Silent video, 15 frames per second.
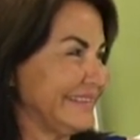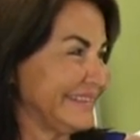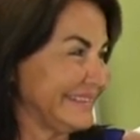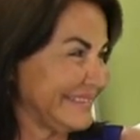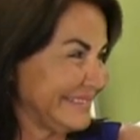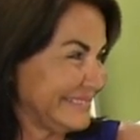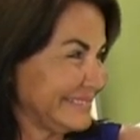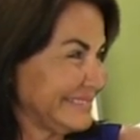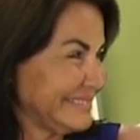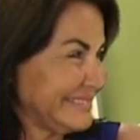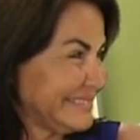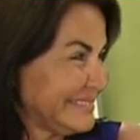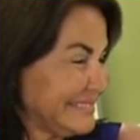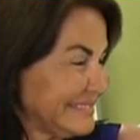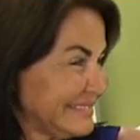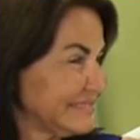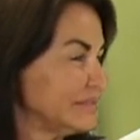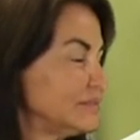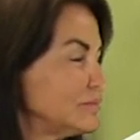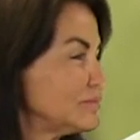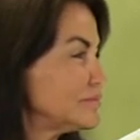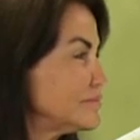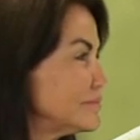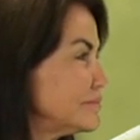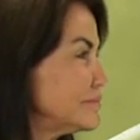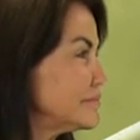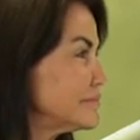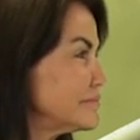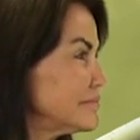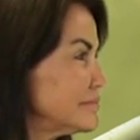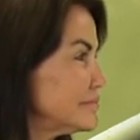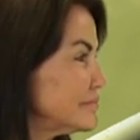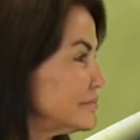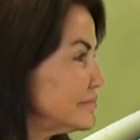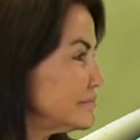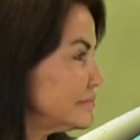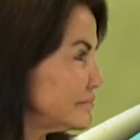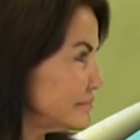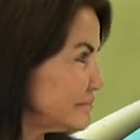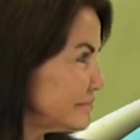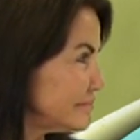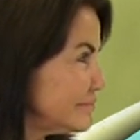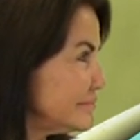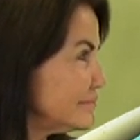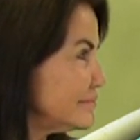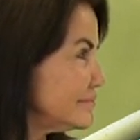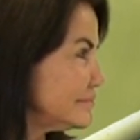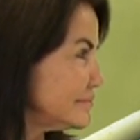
This person isn't speaking.